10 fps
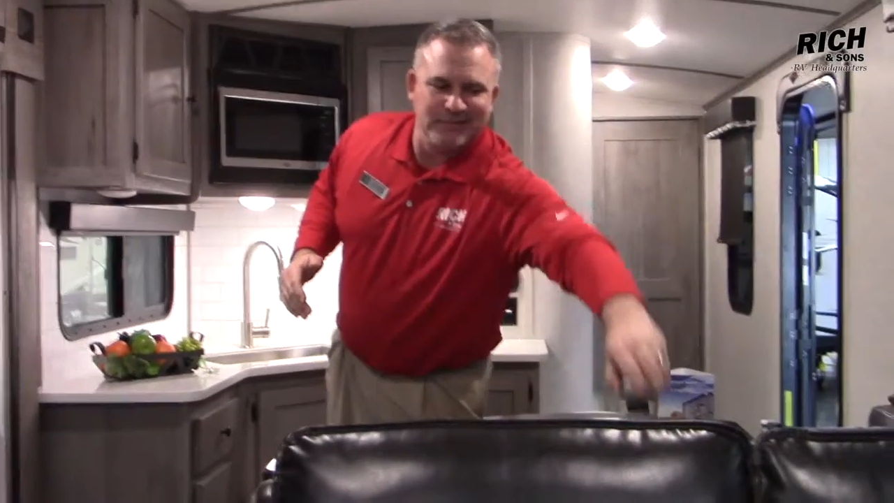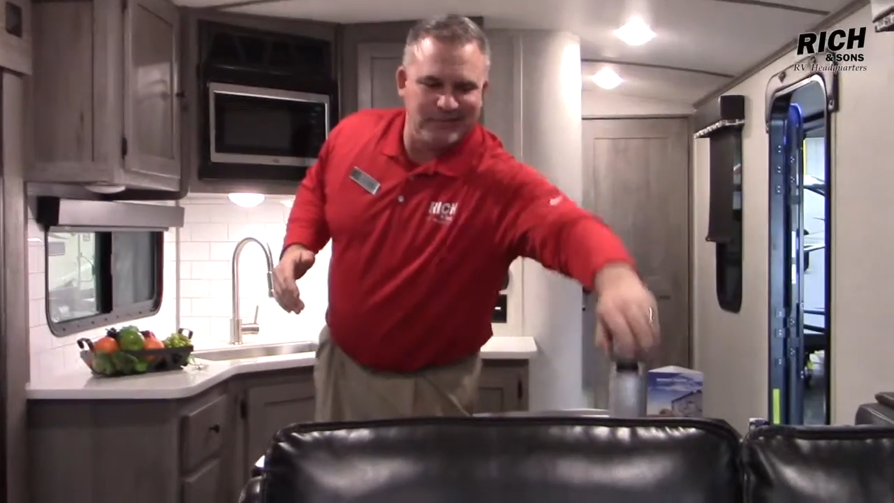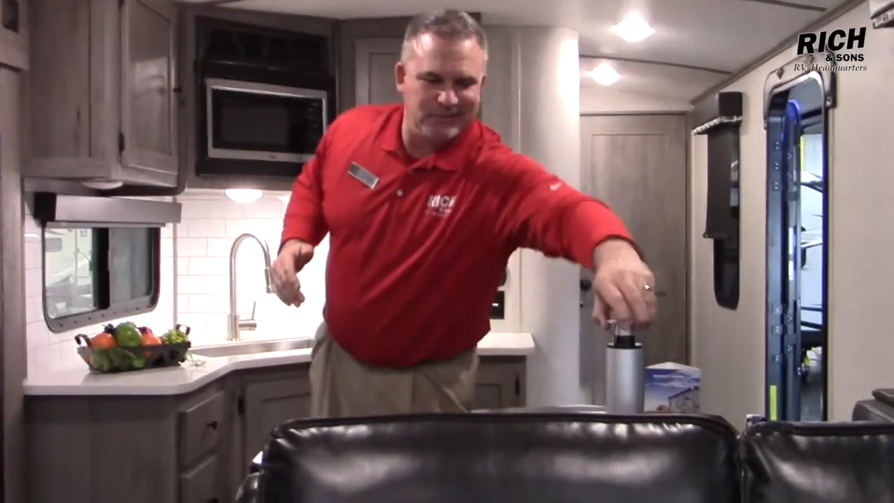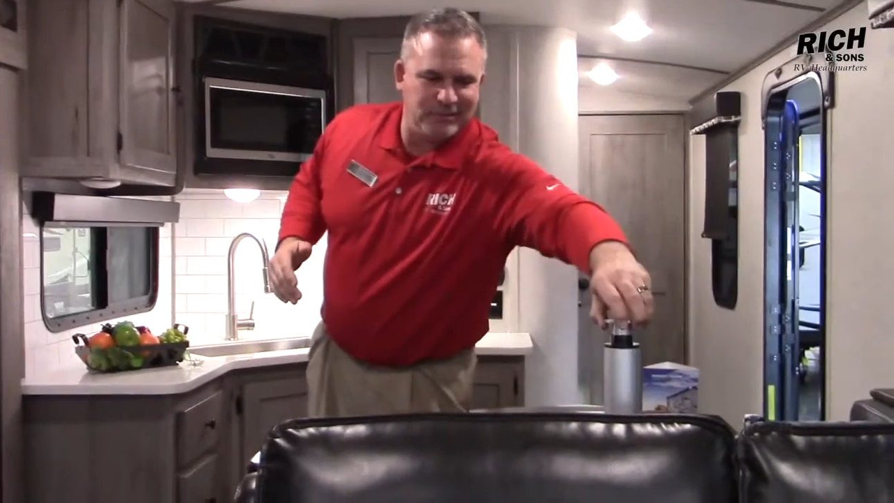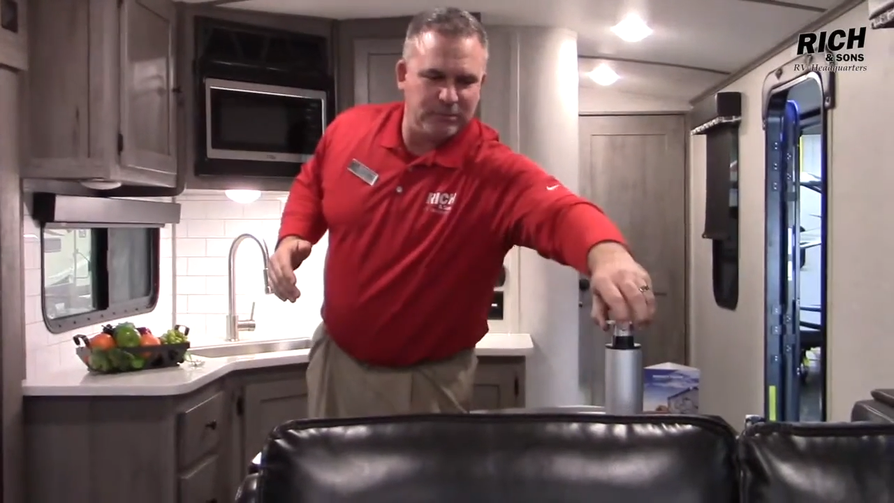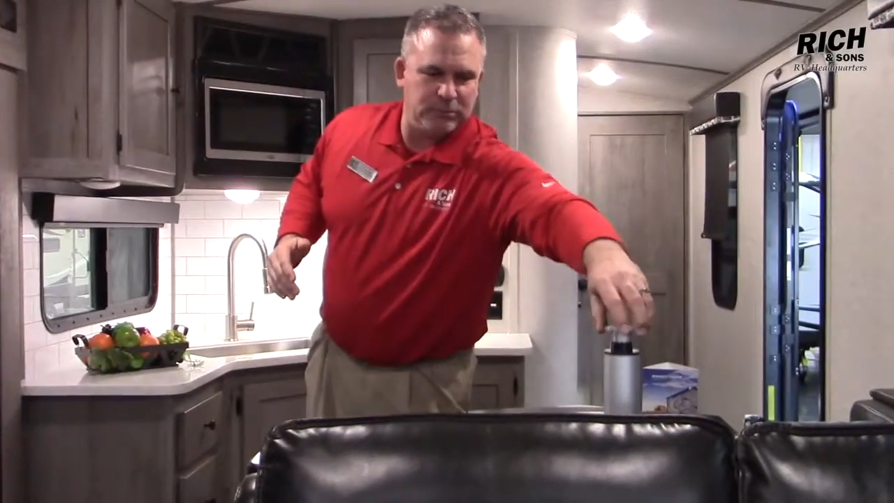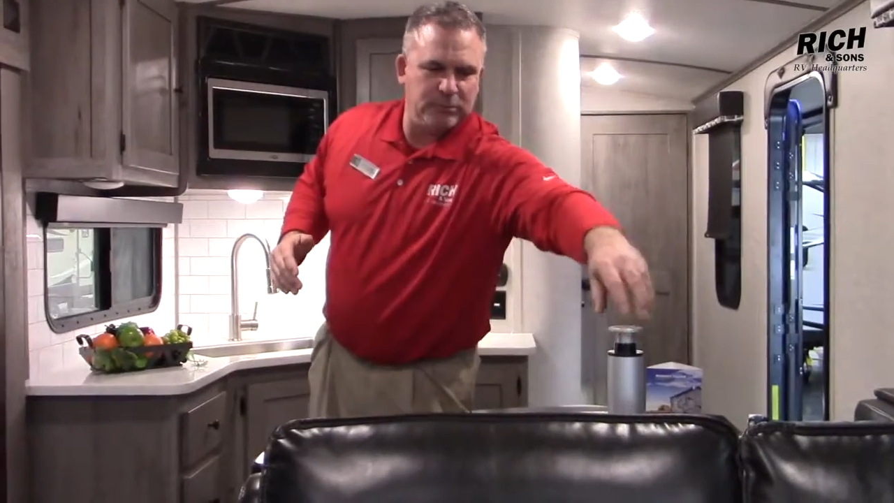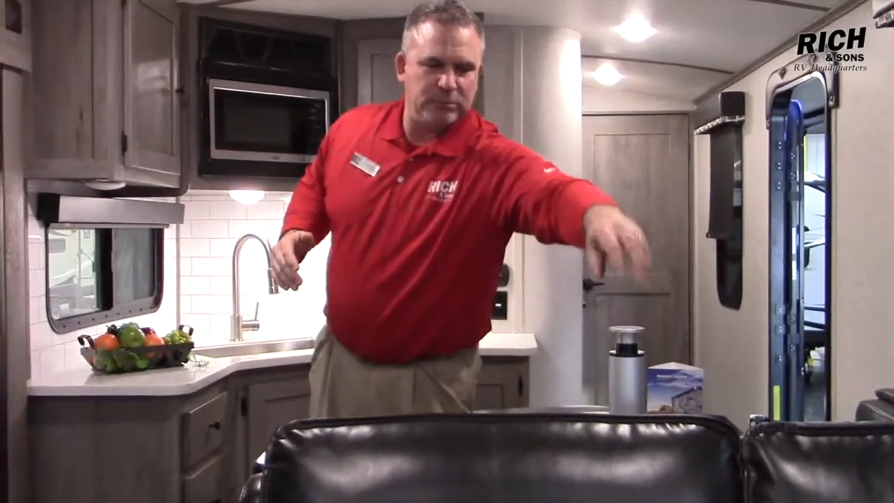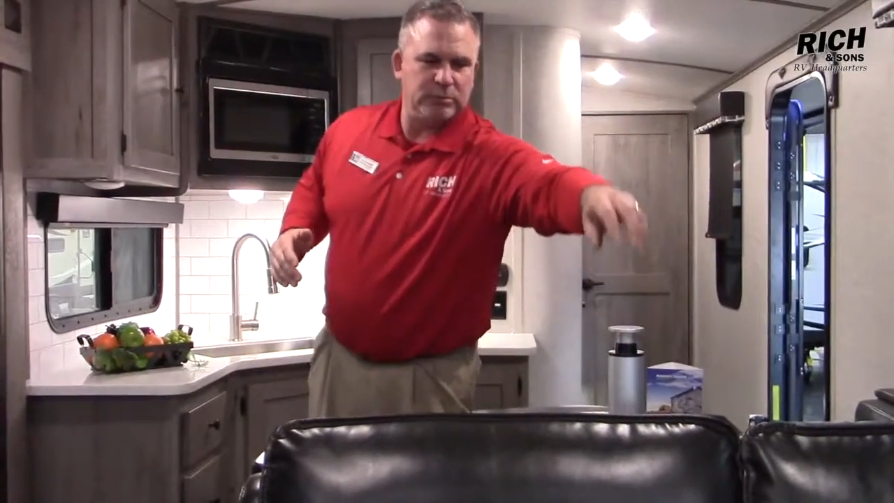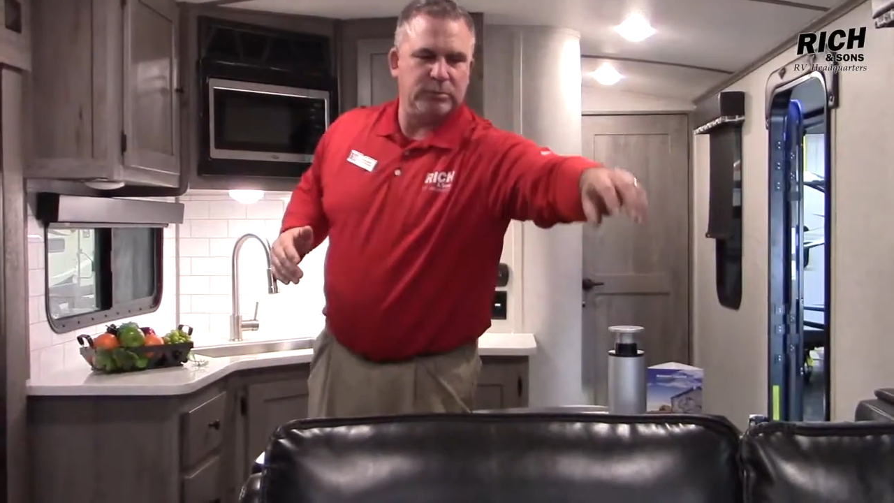
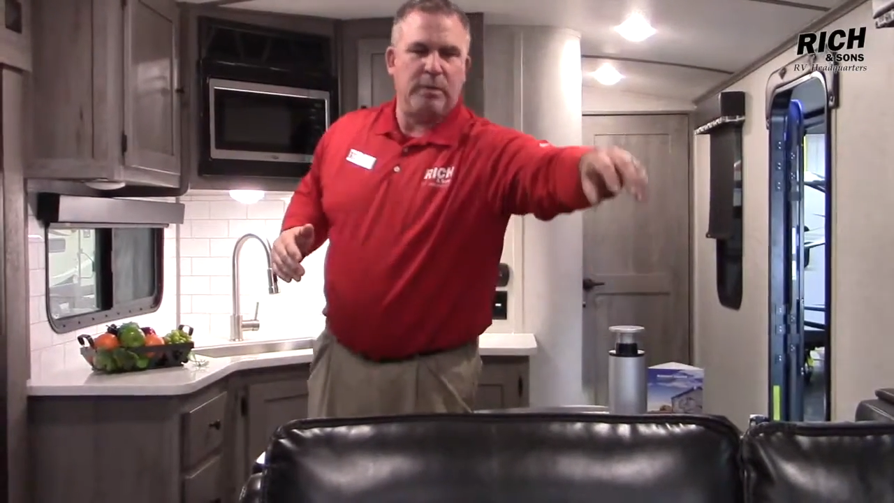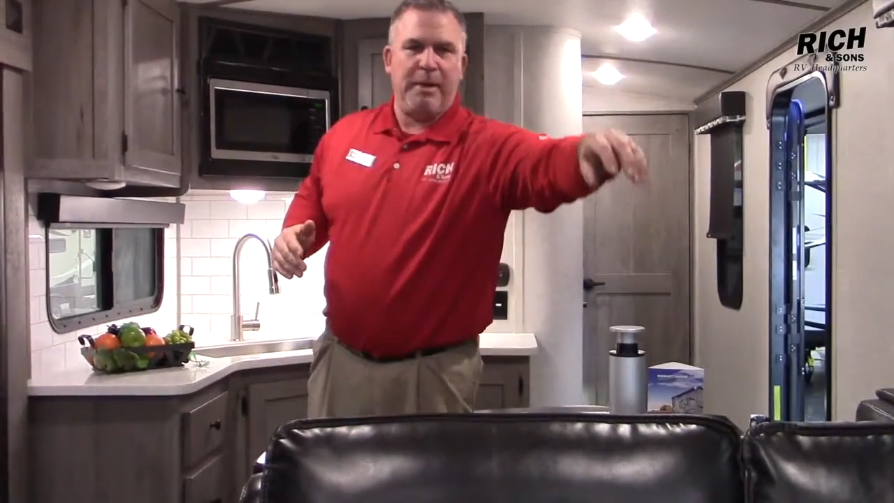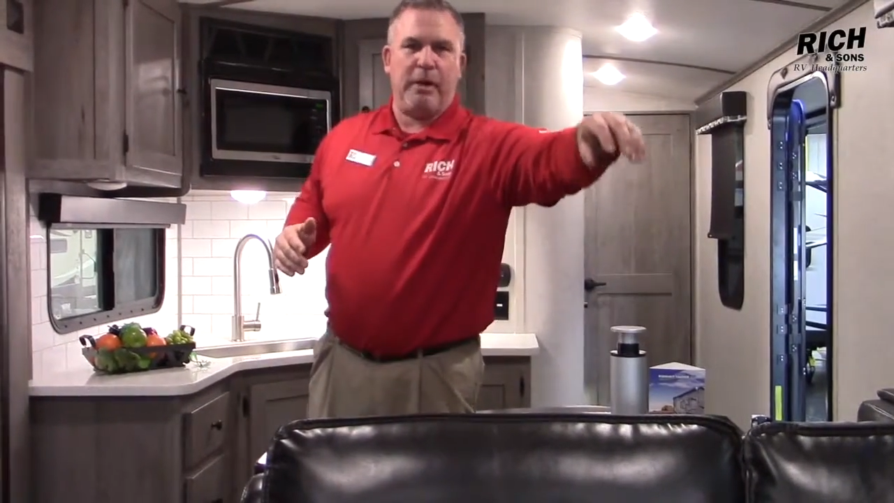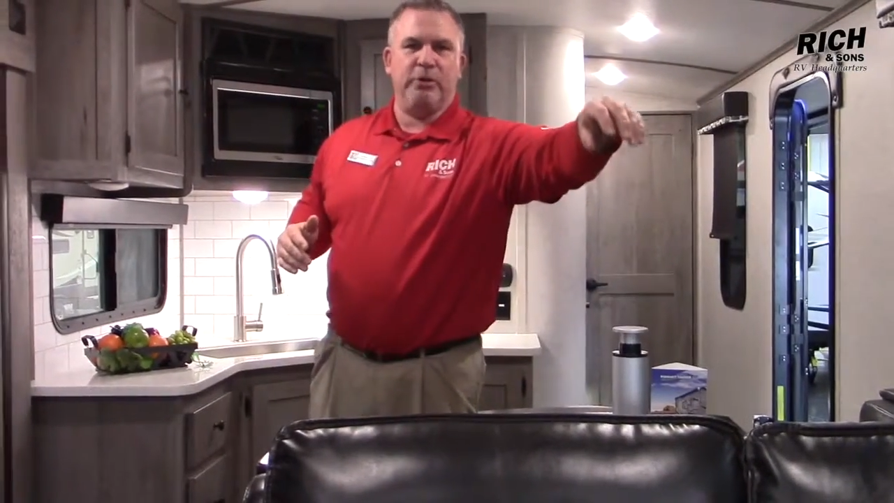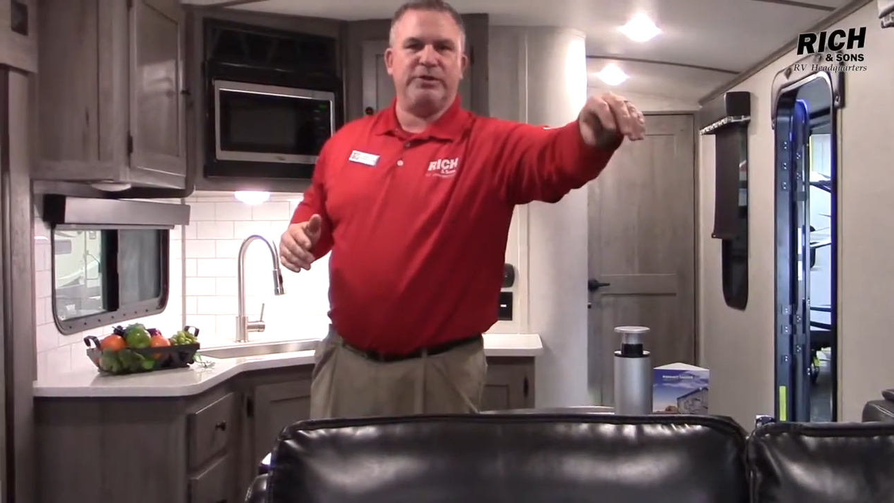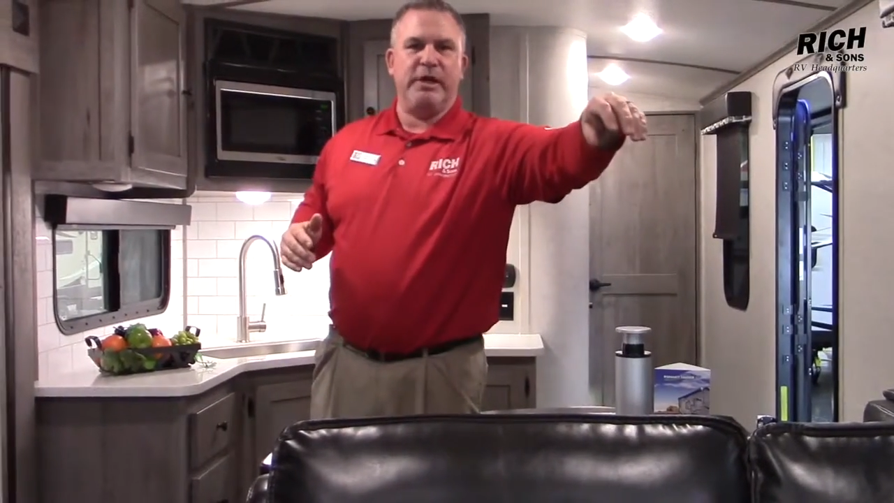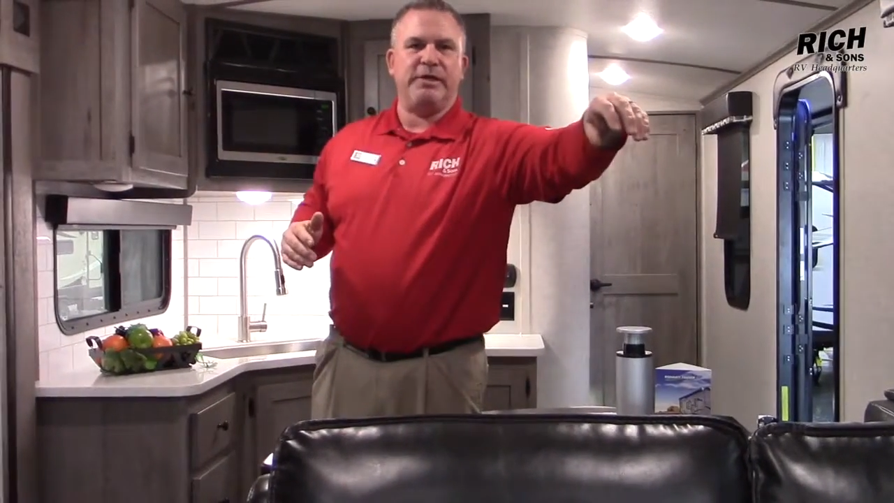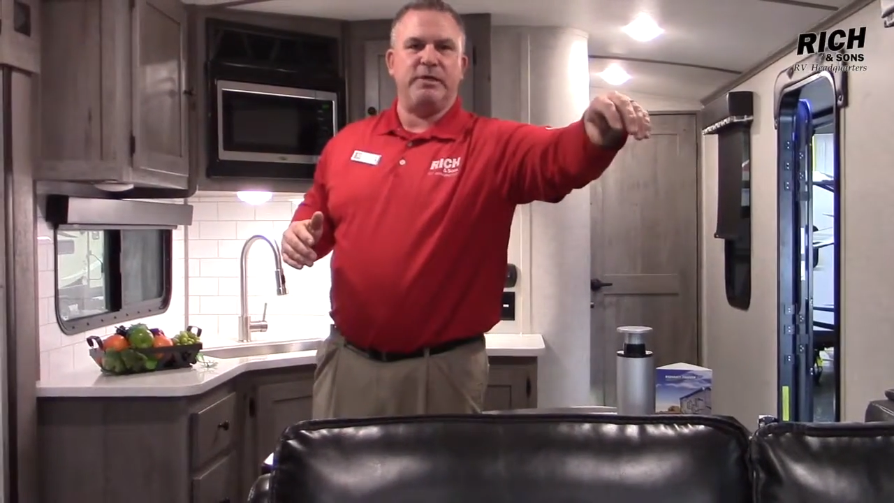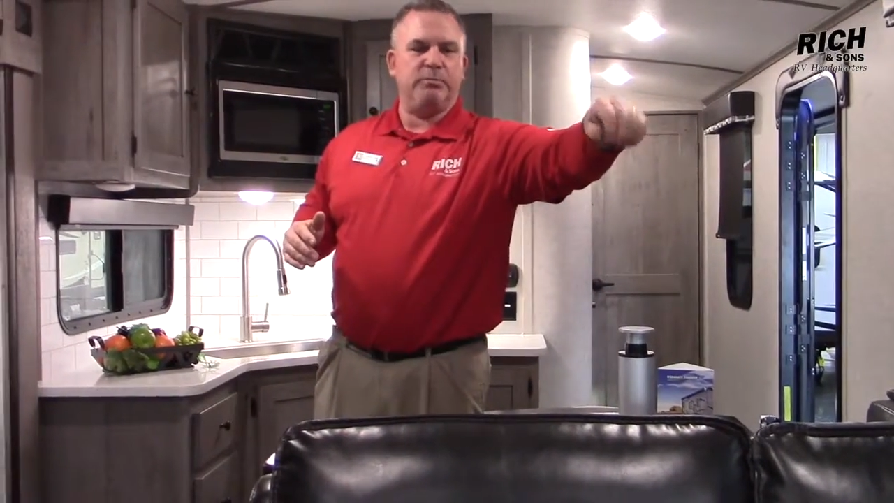a power station.